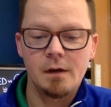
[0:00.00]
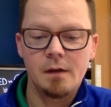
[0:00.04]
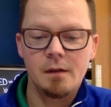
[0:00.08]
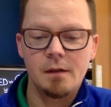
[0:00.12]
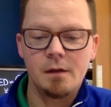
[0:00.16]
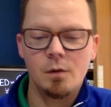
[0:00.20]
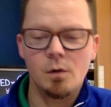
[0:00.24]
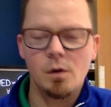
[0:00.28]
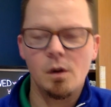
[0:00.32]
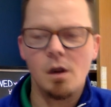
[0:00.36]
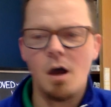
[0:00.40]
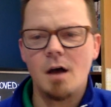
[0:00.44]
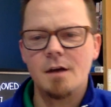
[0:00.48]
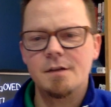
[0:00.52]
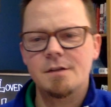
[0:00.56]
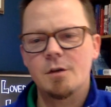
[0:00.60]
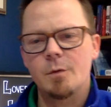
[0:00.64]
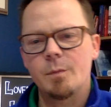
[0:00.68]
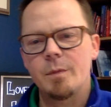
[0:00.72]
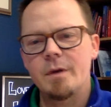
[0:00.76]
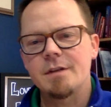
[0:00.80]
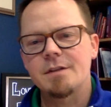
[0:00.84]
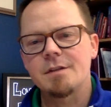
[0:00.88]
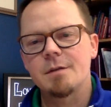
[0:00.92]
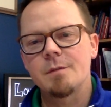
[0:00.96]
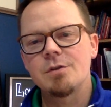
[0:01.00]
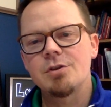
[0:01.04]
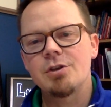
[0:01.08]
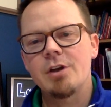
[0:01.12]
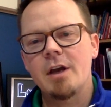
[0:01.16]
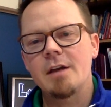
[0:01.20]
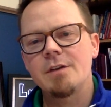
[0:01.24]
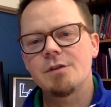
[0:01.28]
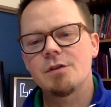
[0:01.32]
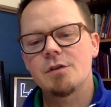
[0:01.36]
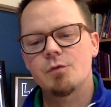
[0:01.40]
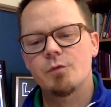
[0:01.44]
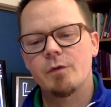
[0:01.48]
There will also be some
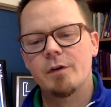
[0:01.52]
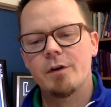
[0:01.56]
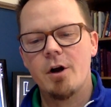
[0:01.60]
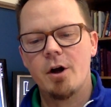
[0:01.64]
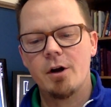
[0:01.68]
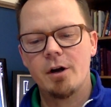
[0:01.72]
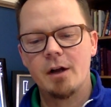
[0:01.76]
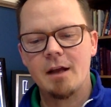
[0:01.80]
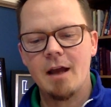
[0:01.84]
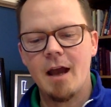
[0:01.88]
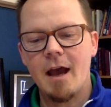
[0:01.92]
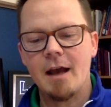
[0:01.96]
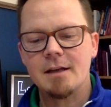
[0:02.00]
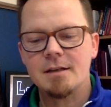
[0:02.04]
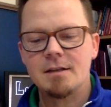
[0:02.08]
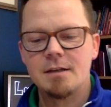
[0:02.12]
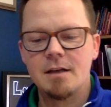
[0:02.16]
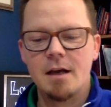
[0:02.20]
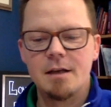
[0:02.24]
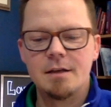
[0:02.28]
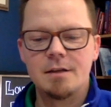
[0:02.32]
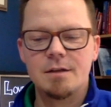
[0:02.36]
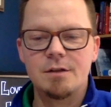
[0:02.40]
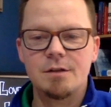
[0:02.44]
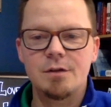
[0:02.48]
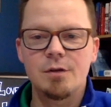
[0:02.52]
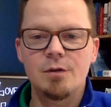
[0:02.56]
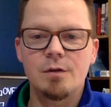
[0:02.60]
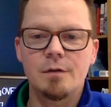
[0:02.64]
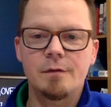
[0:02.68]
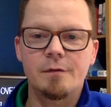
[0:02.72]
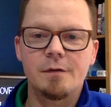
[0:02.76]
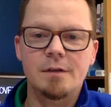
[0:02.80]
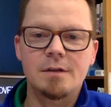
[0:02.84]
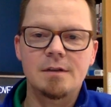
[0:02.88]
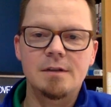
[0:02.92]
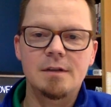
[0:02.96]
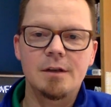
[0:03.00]
changes regarding access to the
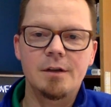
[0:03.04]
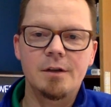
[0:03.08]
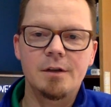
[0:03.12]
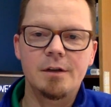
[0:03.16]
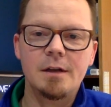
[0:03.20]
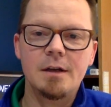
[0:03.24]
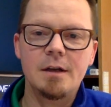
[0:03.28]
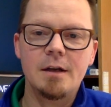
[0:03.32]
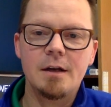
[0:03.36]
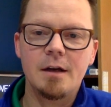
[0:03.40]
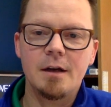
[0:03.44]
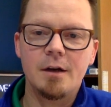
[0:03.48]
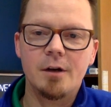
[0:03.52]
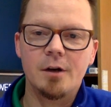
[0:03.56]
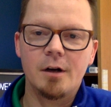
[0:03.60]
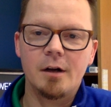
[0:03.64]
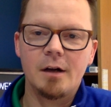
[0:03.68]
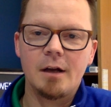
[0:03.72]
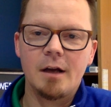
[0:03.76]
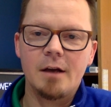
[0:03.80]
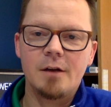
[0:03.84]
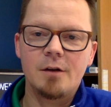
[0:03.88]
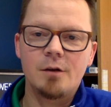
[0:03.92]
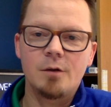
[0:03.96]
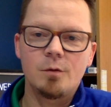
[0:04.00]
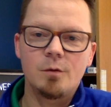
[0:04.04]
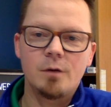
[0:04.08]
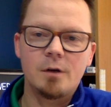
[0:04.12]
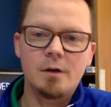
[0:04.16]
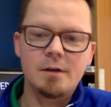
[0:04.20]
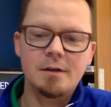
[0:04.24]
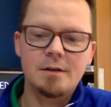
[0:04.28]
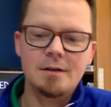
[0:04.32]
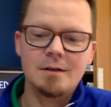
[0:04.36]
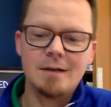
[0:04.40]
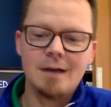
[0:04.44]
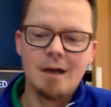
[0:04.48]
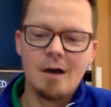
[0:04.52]
facility here at
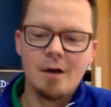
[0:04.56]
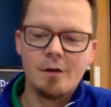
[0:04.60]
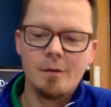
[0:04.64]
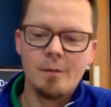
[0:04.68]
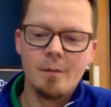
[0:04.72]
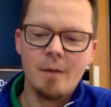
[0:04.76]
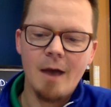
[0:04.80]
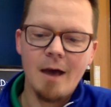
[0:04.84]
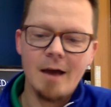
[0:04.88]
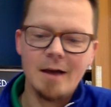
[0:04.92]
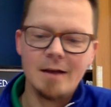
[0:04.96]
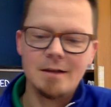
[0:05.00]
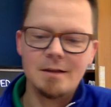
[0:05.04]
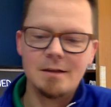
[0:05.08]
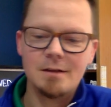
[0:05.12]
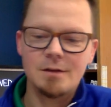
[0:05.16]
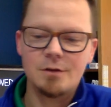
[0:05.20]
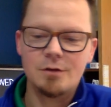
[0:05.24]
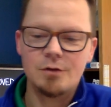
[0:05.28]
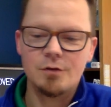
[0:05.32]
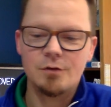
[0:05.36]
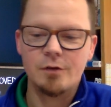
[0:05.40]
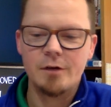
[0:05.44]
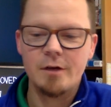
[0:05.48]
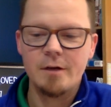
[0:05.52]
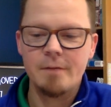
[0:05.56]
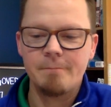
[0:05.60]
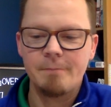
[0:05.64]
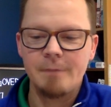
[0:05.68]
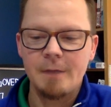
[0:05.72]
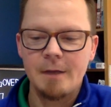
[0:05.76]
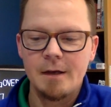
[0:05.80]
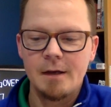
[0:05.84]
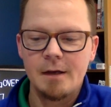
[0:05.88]
801 South Madison Street.